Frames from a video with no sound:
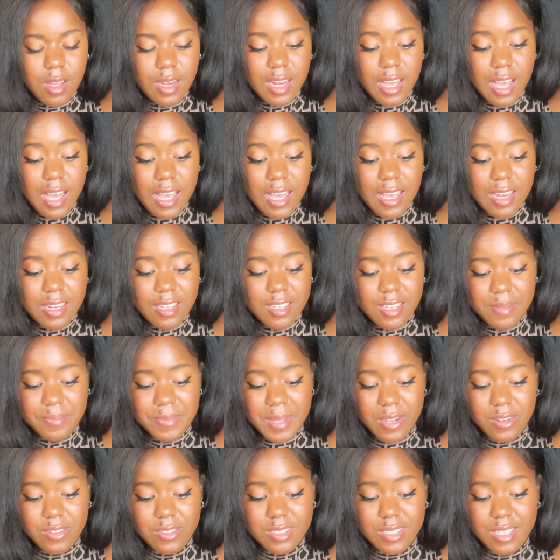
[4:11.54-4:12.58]
Now, I'm
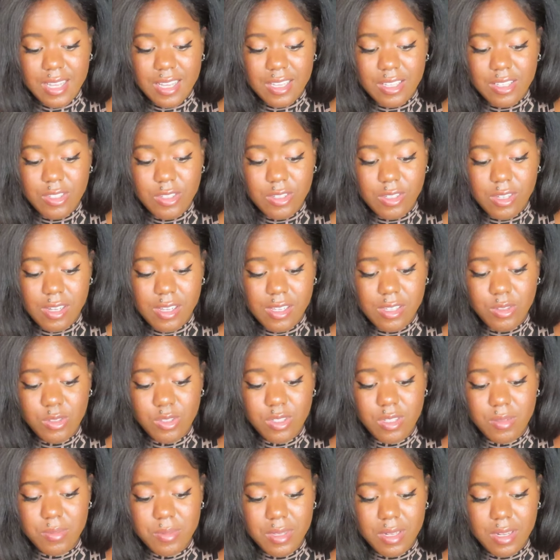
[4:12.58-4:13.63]
not gonna say I, I
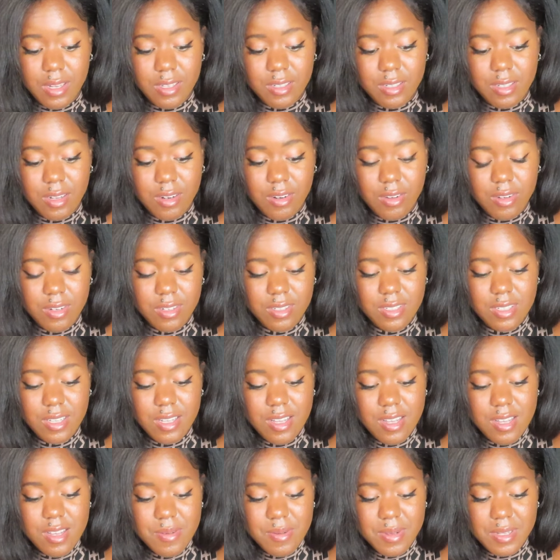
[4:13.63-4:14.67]
used to be like that all the
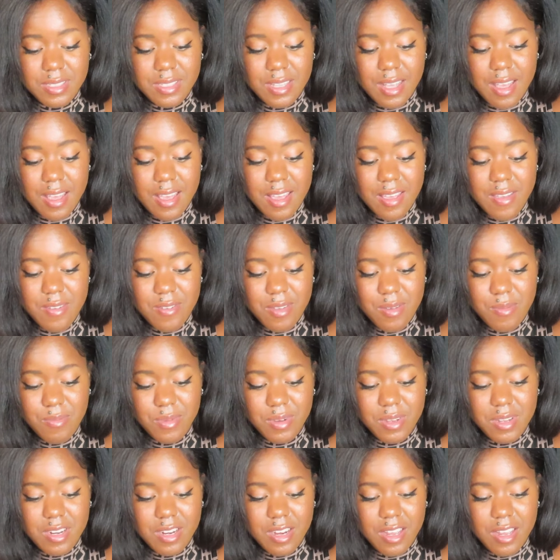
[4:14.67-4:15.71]
time, because I haven't, but